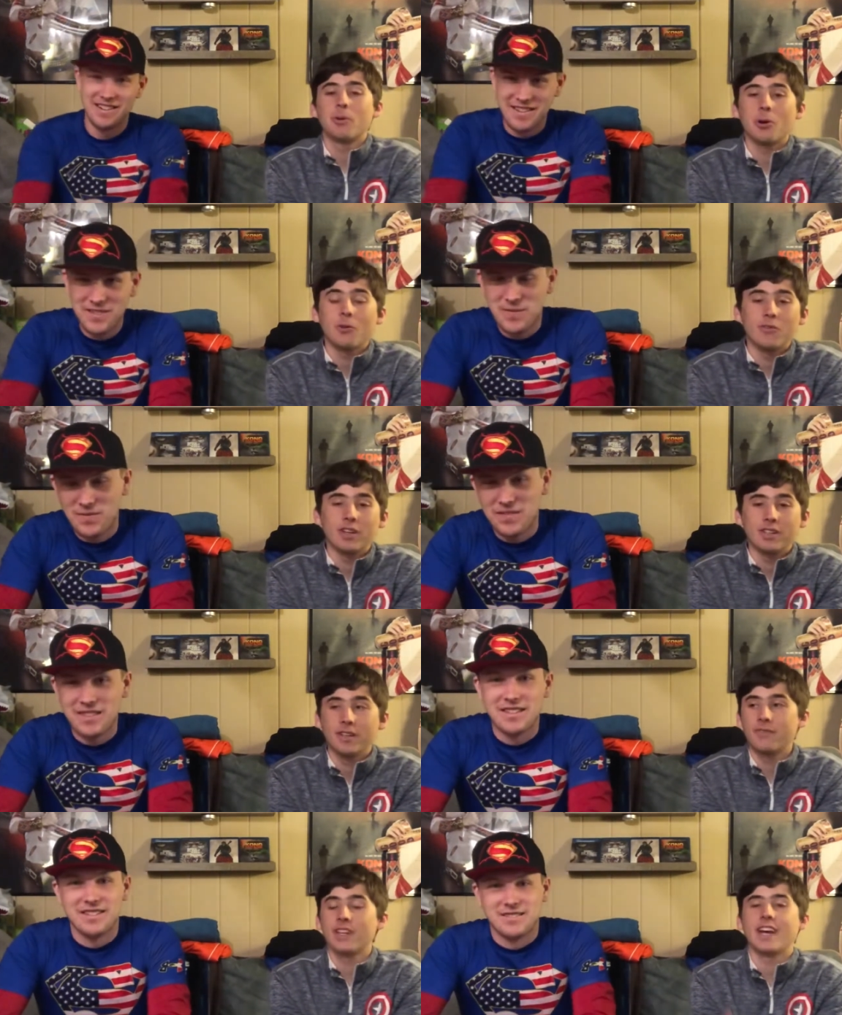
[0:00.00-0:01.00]
Speaker 1: perfect
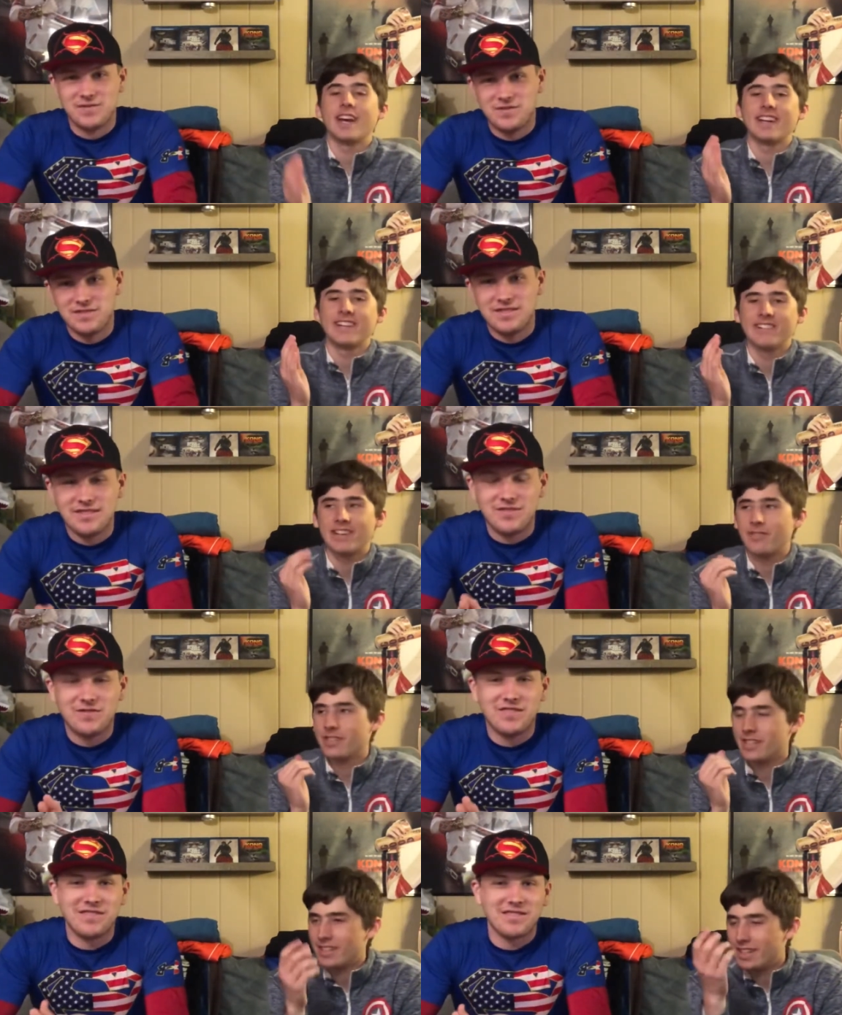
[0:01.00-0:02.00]
if they had Henry
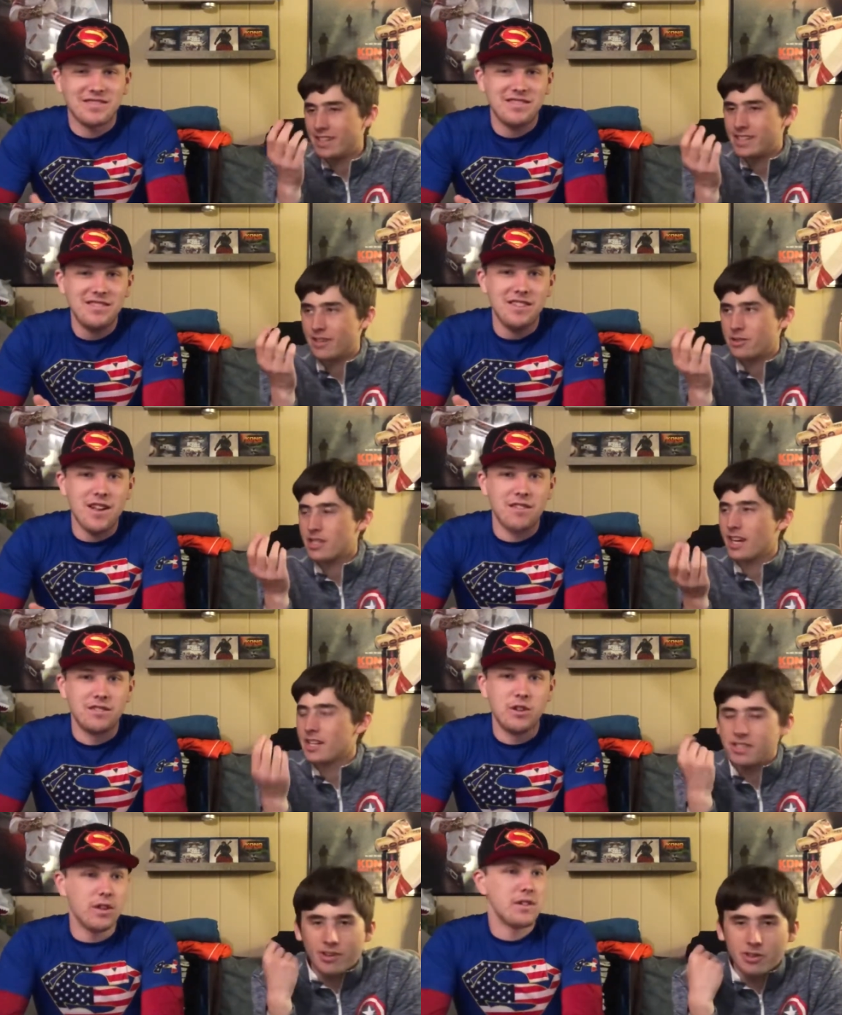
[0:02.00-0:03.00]
Cavill. Then yeah, he's
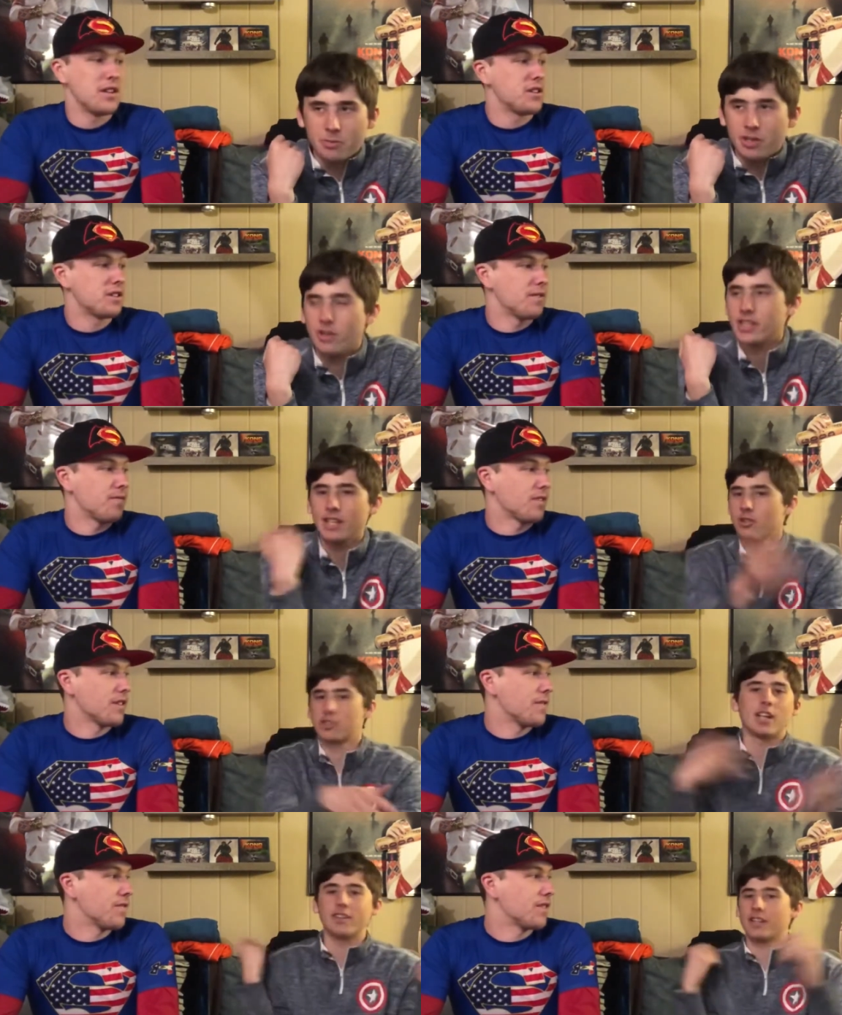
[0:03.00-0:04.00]
outside. You don't even the to... Then he
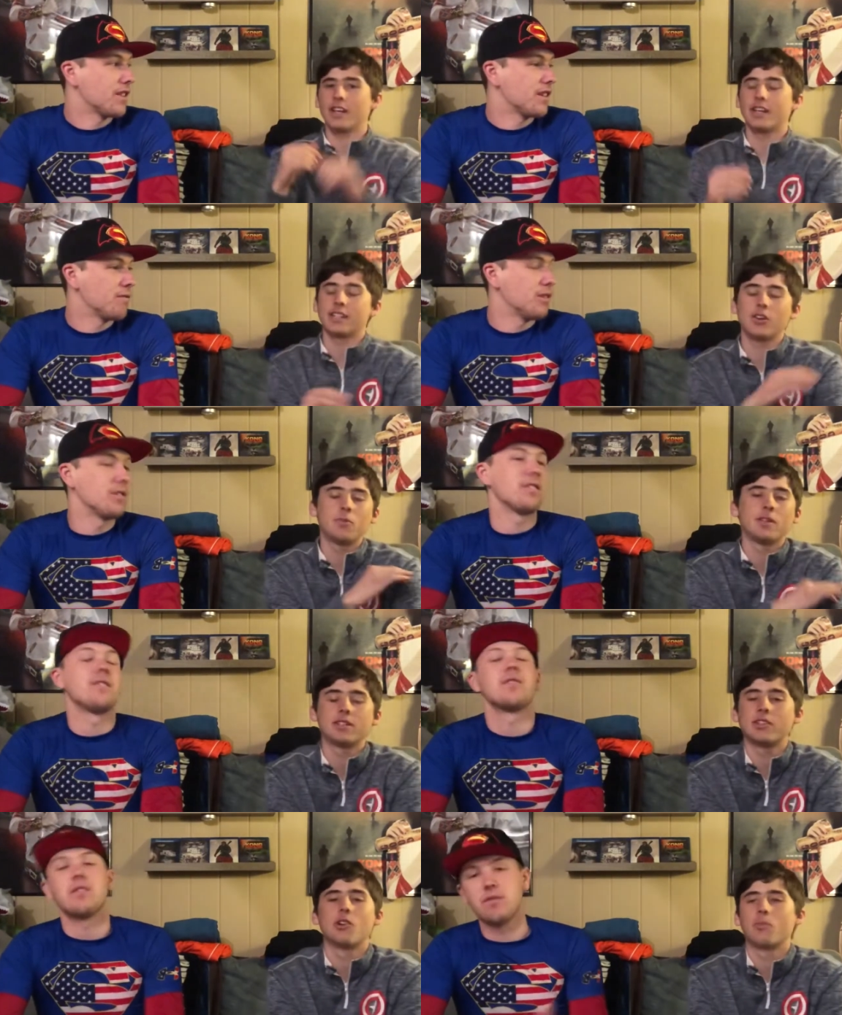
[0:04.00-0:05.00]
looks out. Then it ends. That well, would be
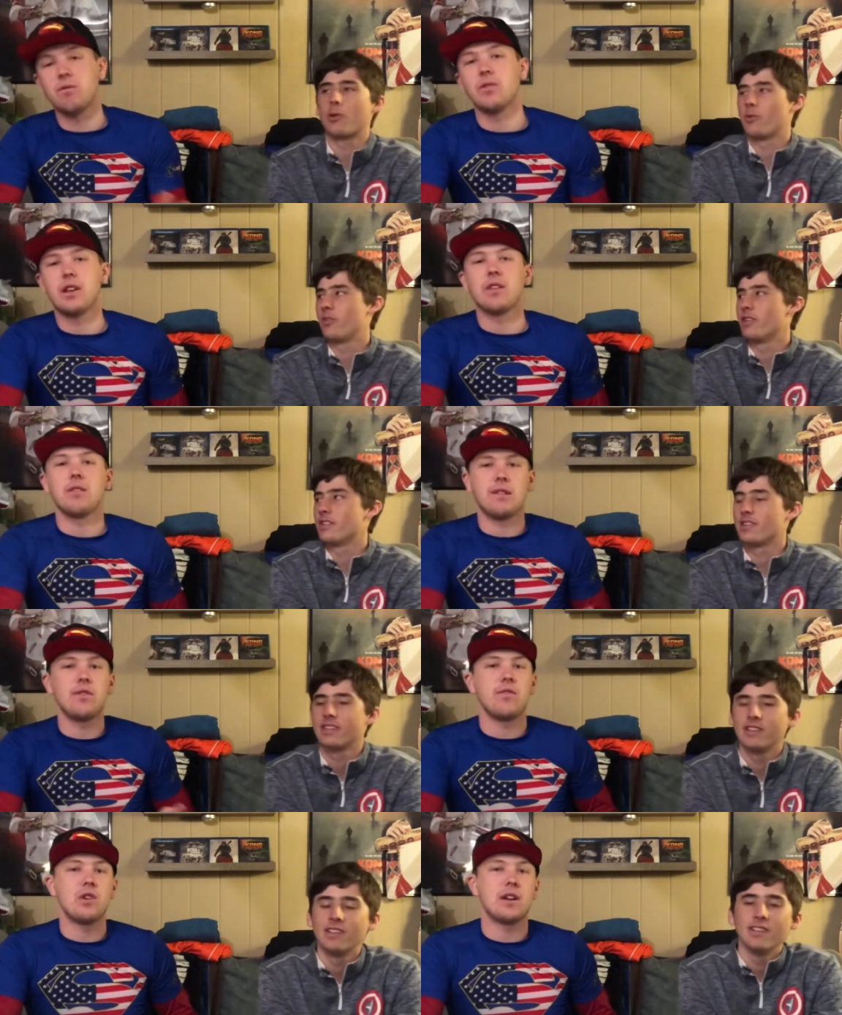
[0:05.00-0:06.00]
so perfect. Well, yeah.
Speaker 2: If,
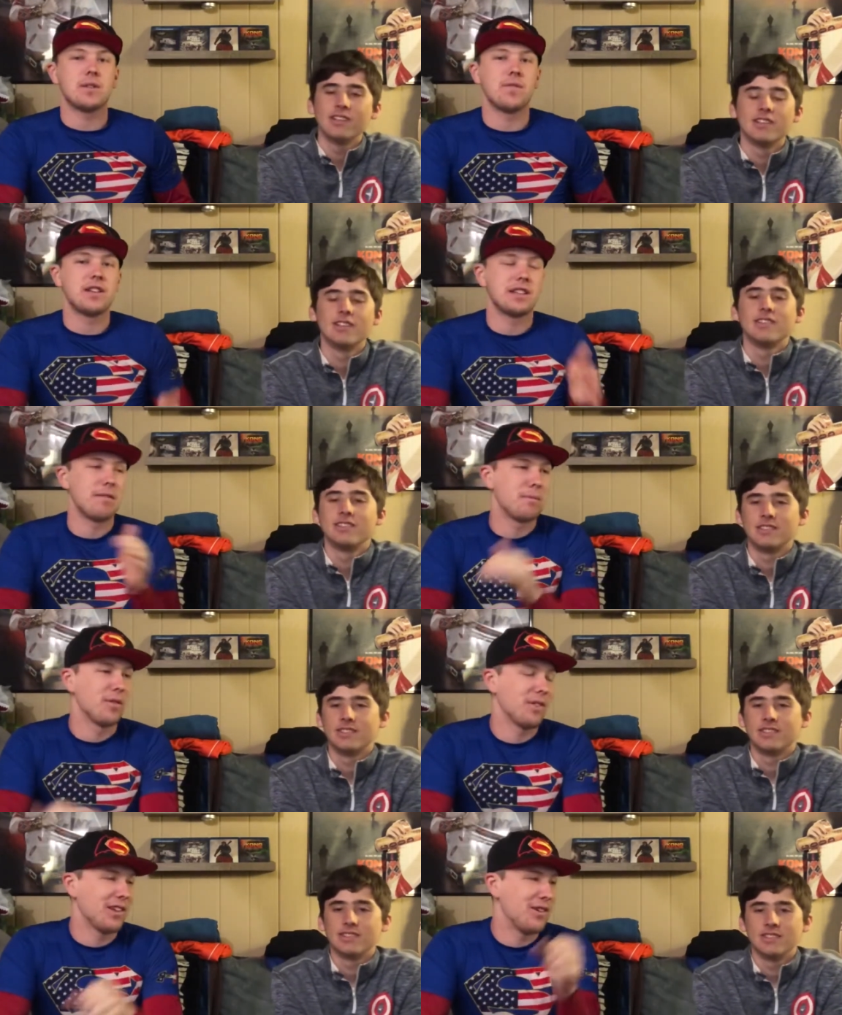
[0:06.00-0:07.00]
if you had his face, that'd be
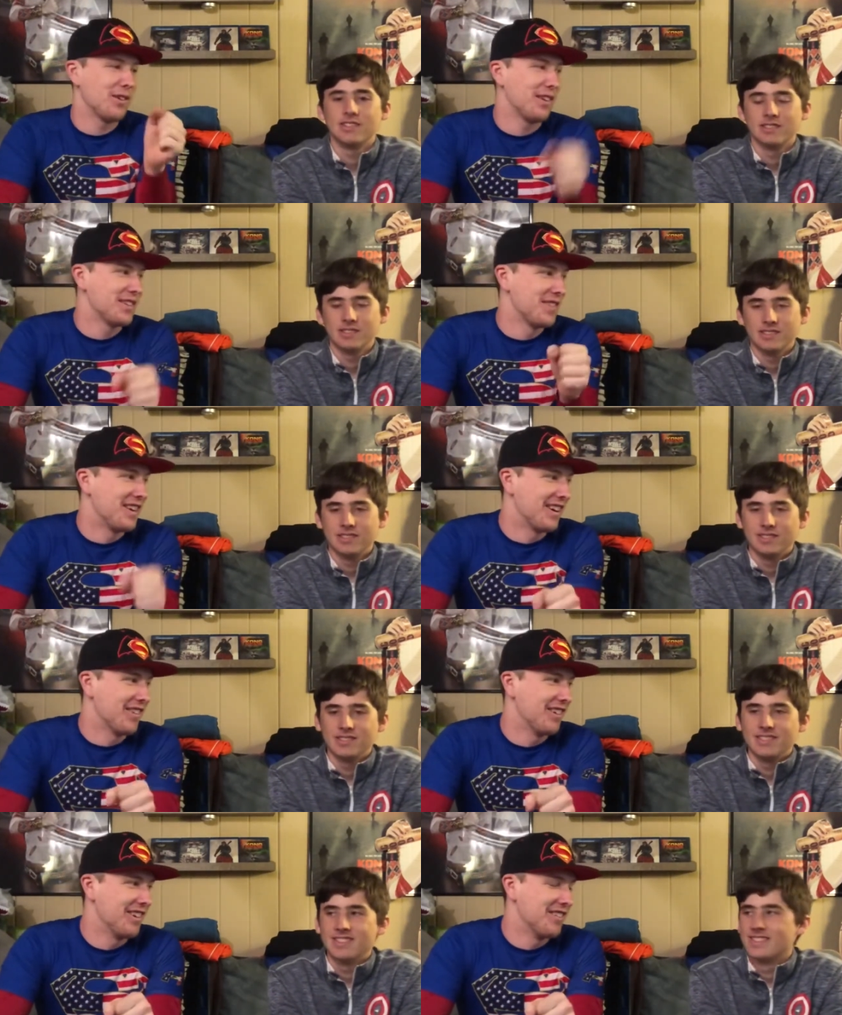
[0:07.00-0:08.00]
perfect. Like you hear like someone knocking
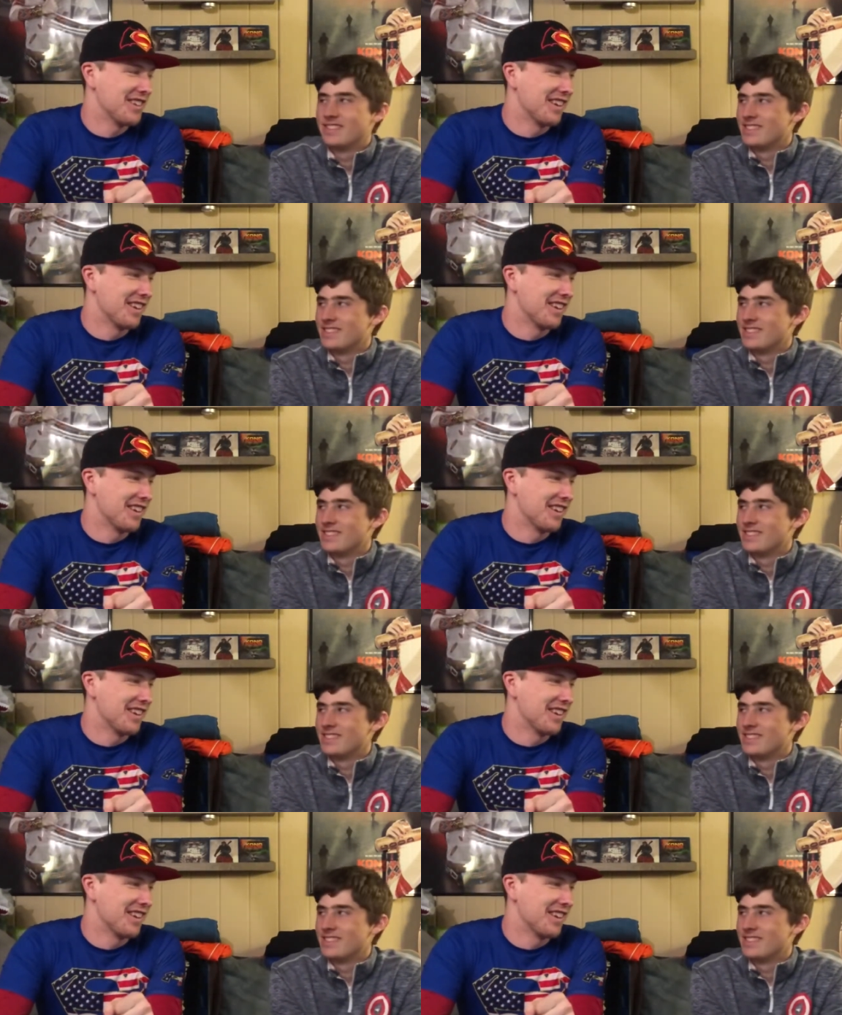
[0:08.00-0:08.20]
on the window, and was